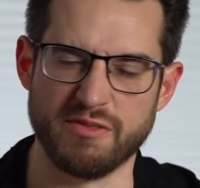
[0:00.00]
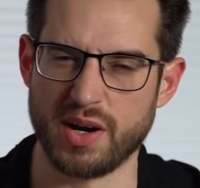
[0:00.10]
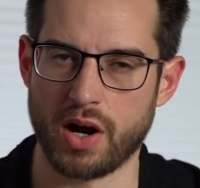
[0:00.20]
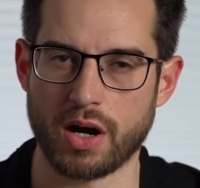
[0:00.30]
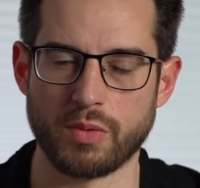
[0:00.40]
If
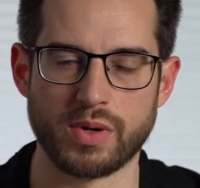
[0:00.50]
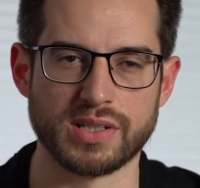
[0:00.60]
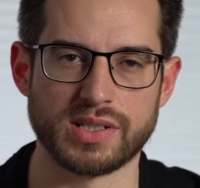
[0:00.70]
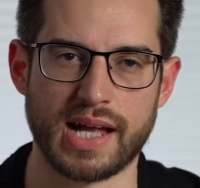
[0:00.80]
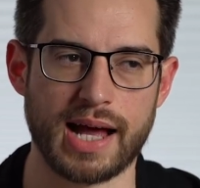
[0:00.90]
my heart were
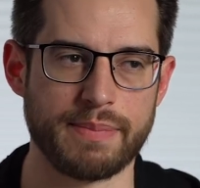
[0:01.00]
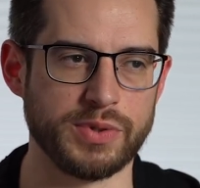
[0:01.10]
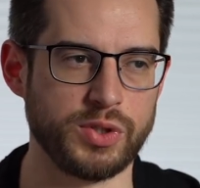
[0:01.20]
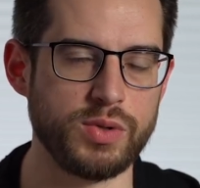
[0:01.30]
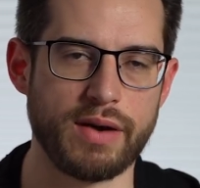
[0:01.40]
to
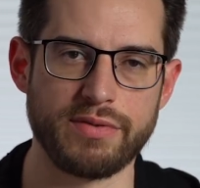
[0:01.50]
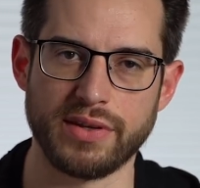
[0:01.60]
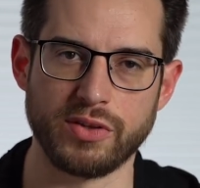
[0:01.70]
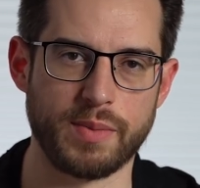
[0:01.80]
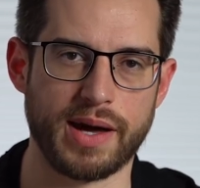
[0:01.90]
stop, do
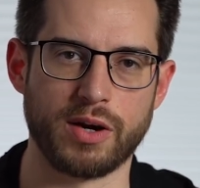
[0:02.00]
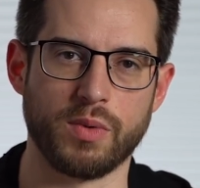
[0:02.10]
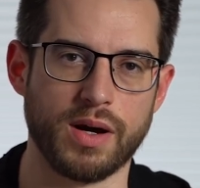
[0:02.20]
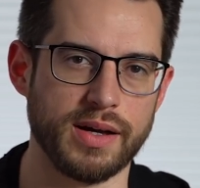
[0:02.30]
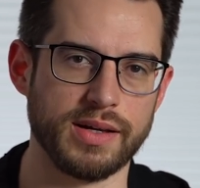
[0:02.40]
everything no matter
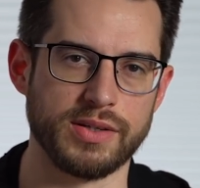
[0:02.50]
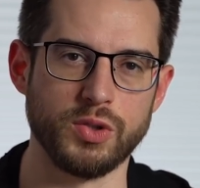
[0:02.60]
what.